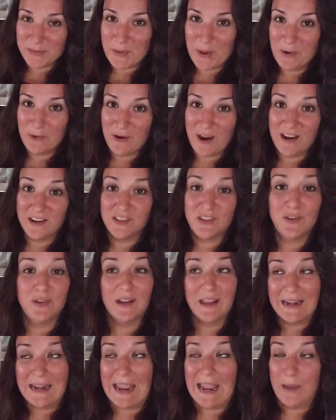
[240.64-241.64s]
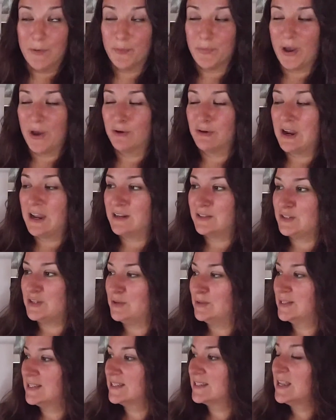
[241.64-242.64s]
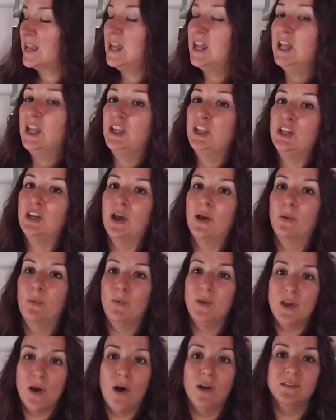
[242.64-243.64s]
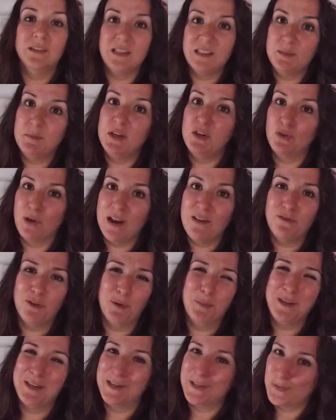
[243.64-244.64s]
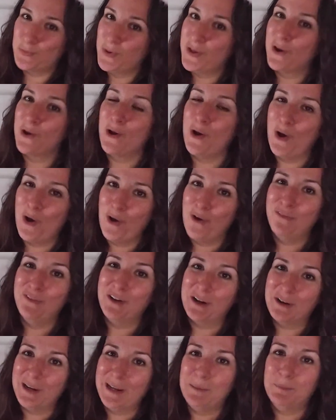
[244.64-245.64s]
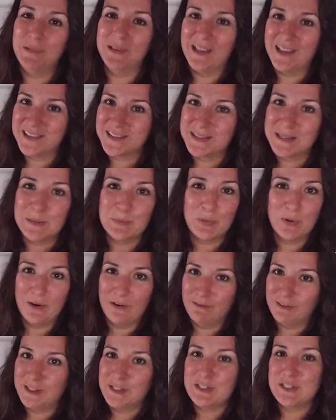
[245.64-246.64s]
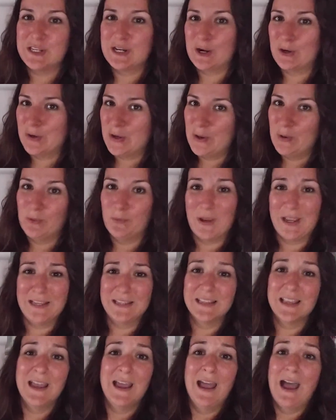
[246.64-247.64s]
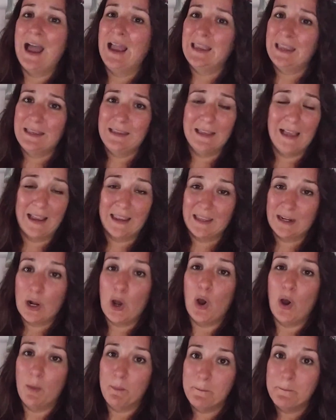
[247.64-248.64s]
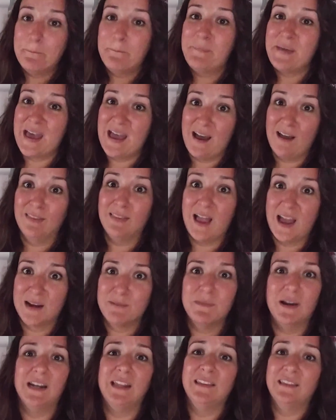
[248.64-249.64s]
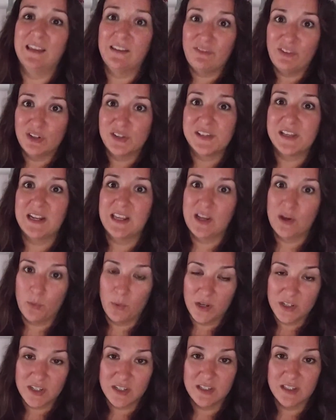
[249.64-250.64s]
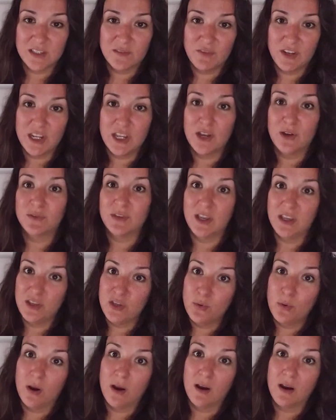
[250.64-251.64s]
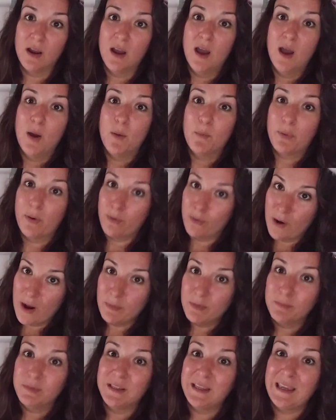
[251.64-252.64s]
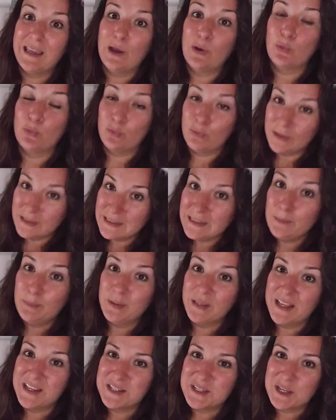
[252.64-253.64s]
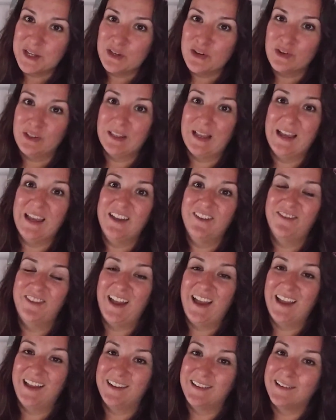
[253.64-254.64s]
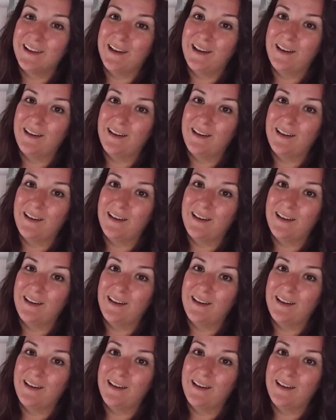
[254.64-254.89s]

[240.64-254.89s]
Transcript: about gratitude and am about gratitude is, we all need to be grateful because we are all very blessed and privileged in our own ways. I can bet a lot of money that if you're sitting here watching this video that you are probably really blessed in your life, and